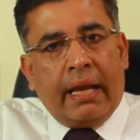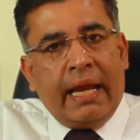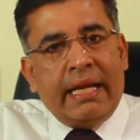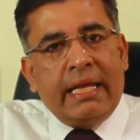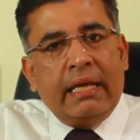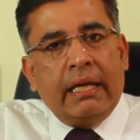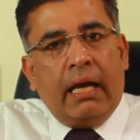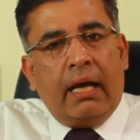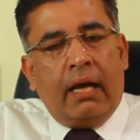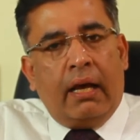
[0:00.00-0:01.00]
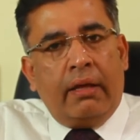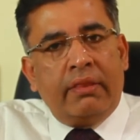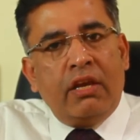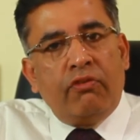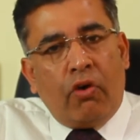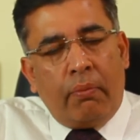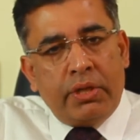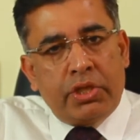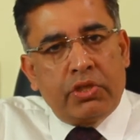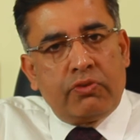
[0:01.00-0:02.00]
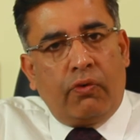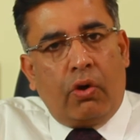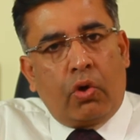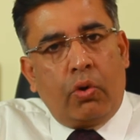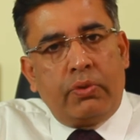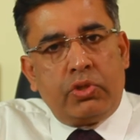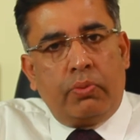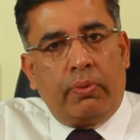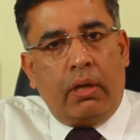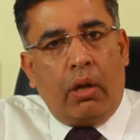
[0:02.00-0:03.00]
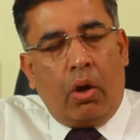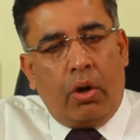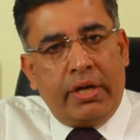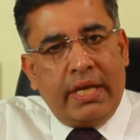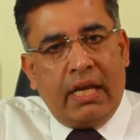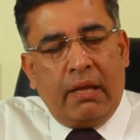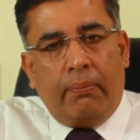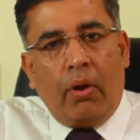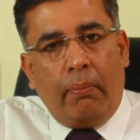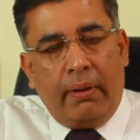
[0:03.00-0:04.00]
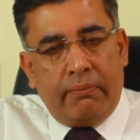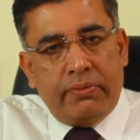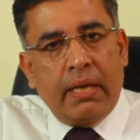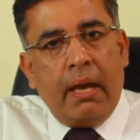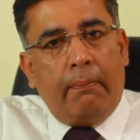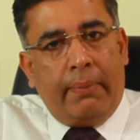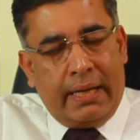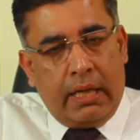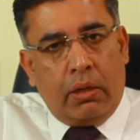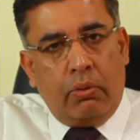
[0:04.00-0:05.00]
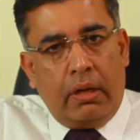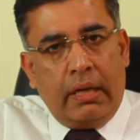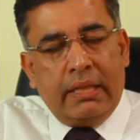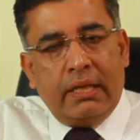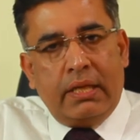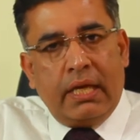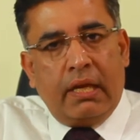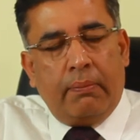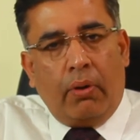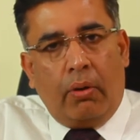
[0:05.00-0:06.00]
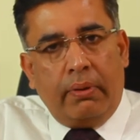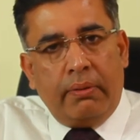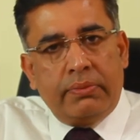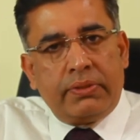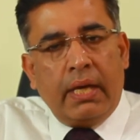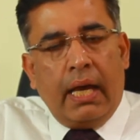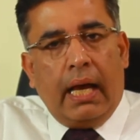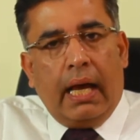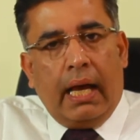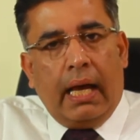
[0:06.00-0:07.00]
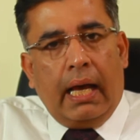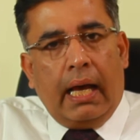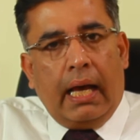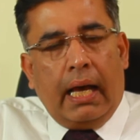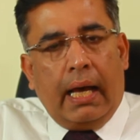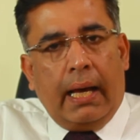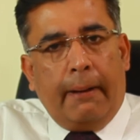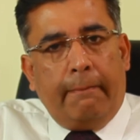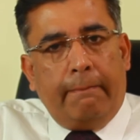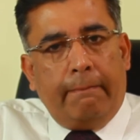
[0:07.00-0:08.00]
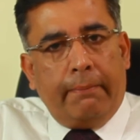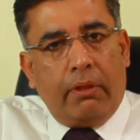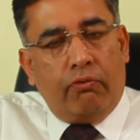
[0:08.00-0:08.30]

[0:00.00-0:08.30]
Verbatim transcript: getting uh, the informations for chromosomal or DNA problems particularly the DNA problems um,